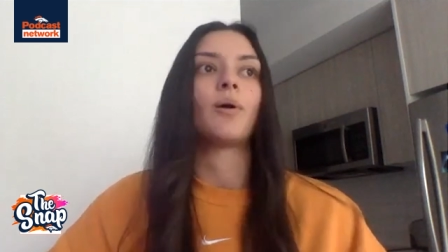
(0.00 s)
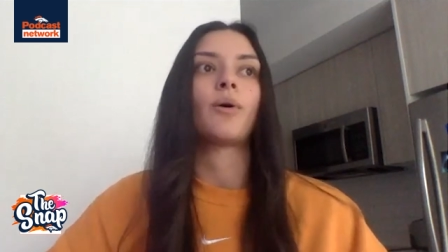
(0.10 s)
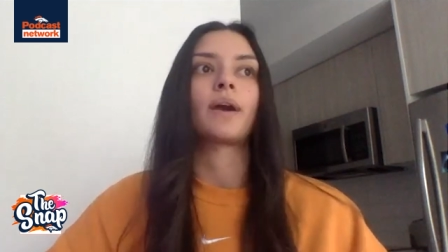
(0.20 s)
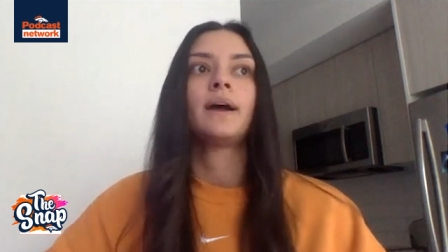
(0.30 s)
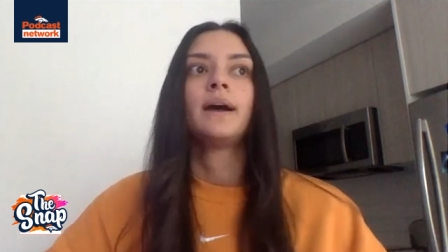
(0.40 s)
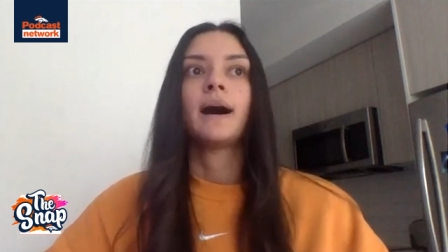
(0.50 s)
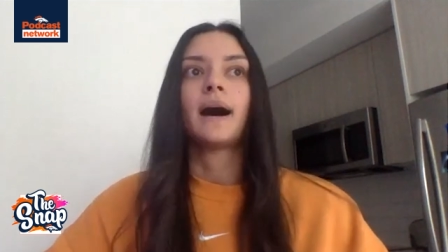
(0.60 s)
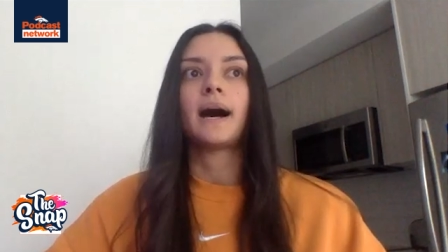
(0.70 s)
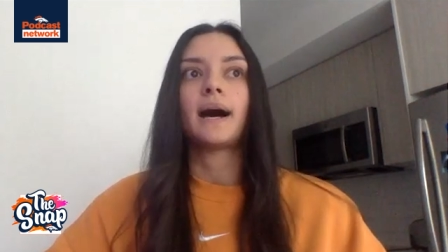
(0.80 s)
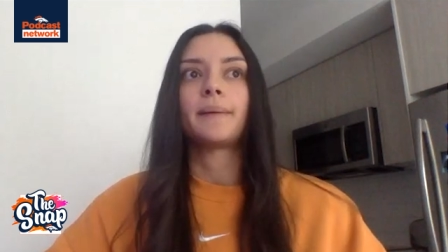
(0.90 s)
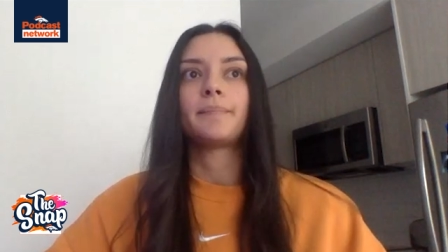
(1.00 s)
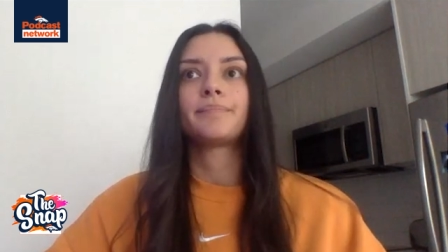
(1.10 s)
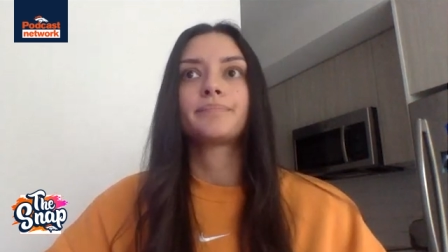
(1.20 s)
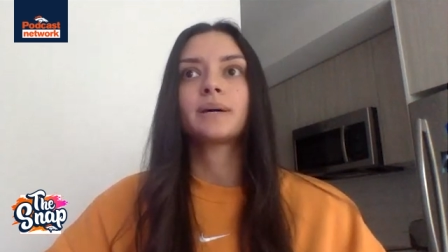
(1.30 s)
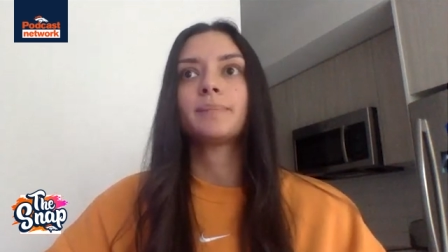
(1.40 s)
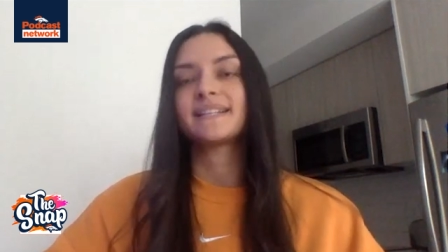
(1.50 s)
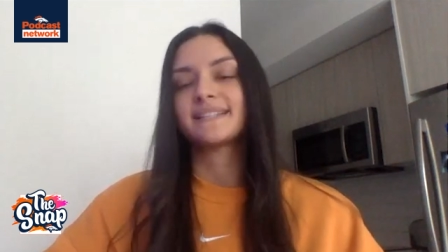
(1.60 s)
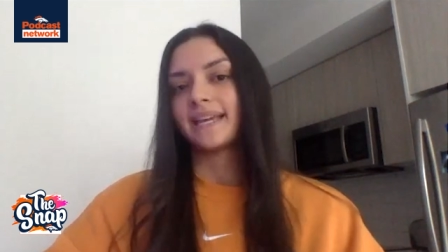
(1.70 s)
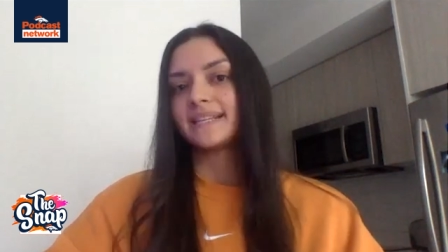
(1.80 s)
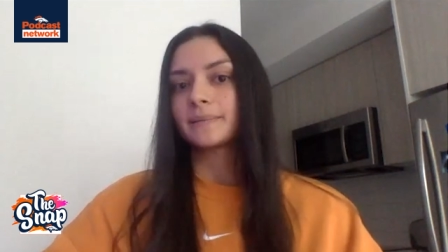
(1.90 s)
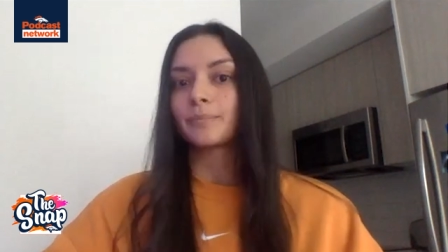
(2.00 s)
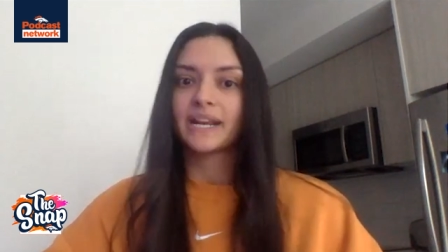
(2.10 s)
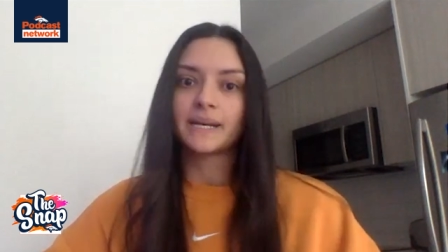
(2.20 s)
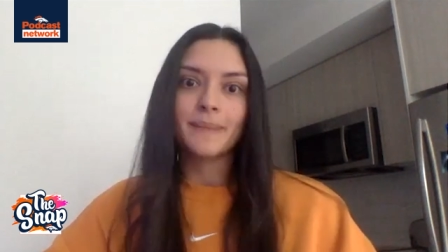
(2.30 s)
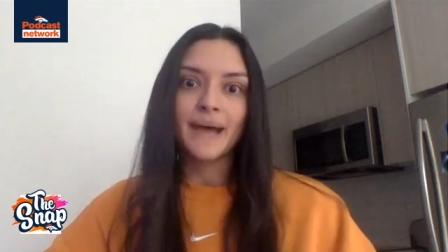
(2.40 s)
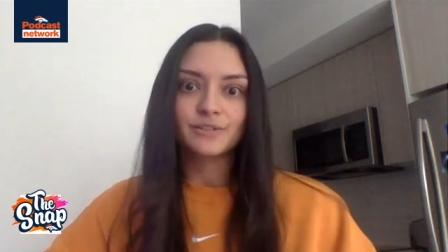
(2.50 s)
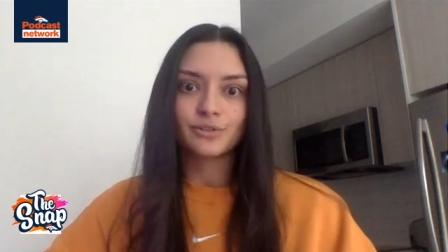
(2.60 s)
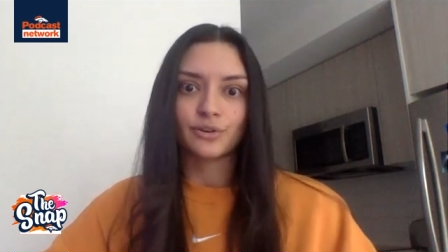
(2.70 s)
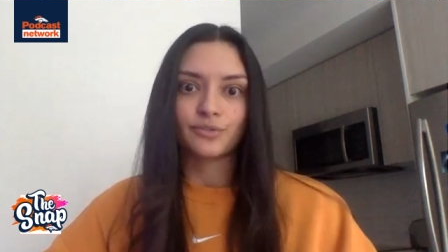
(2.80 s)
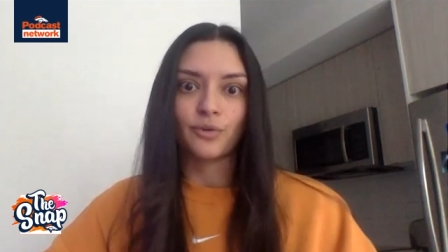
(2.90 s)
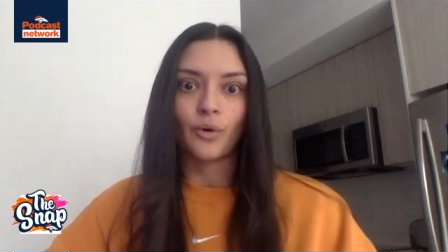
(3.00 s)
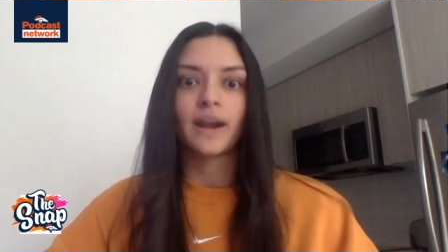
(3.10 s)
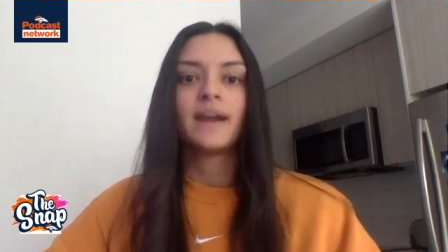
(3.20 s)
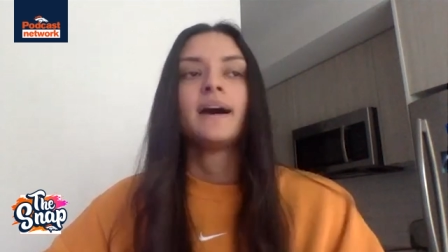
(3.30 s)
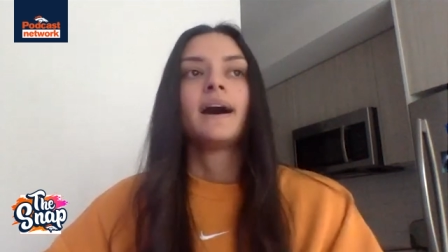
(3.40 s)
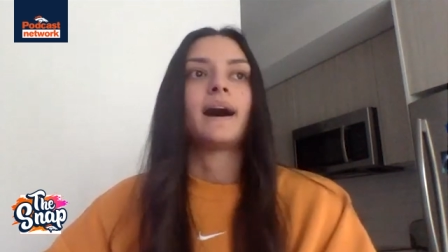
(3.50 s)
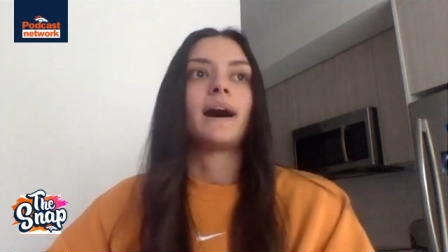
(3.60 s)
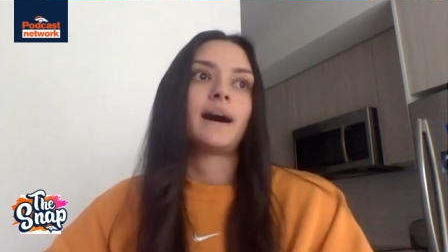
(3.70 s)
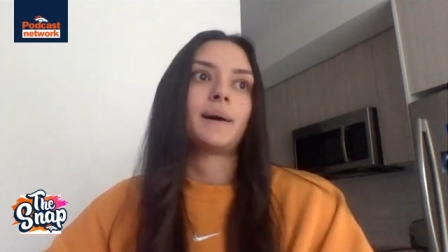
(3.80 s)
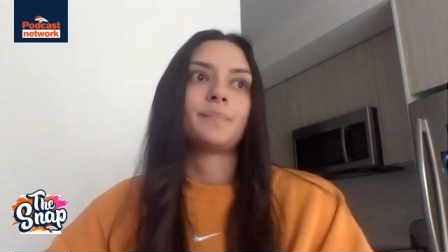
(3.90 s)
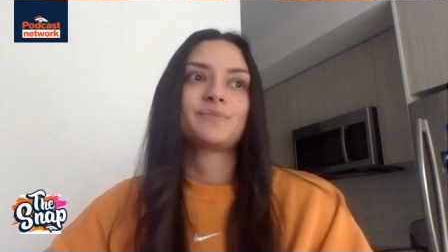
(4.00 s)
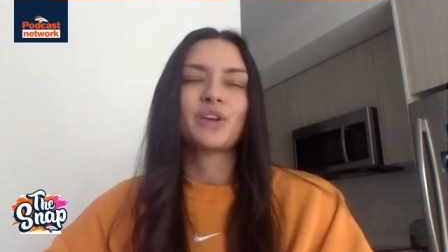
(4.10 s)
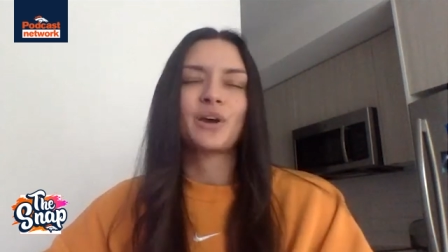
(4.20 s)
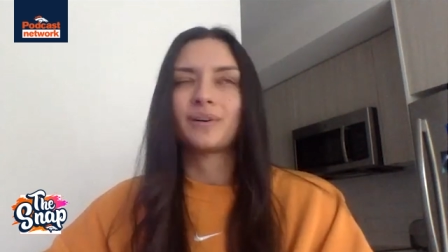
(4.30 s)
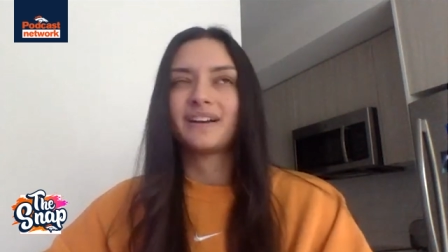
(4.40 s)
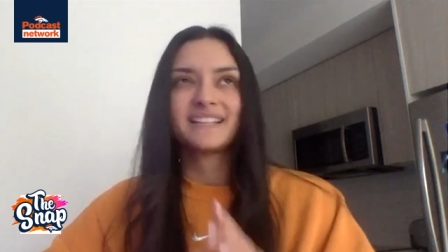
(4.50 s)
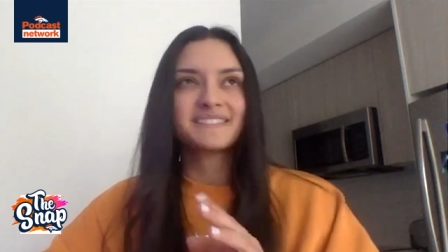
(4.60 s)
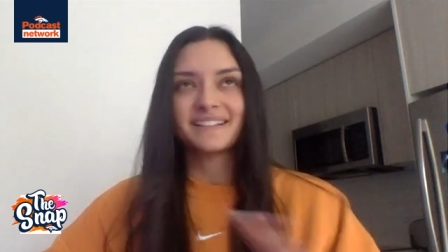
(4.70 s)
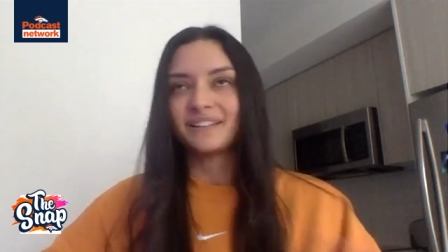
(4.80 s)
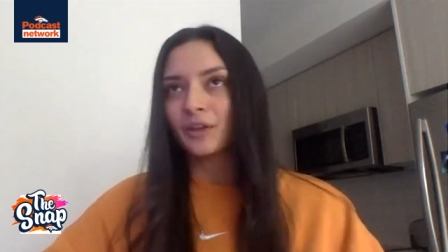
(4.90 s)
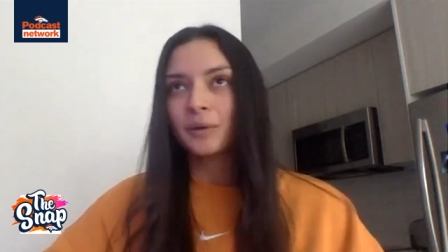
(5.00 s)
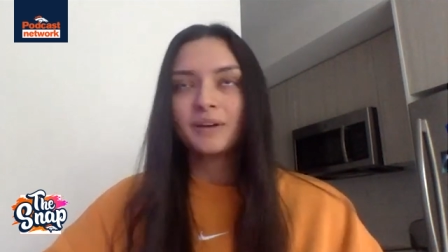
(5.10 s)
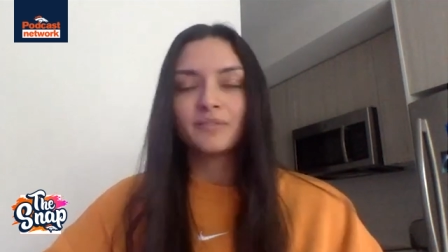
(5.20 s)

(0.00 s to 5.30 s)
or companies that he's a brand ambassador for. So it's a little bit of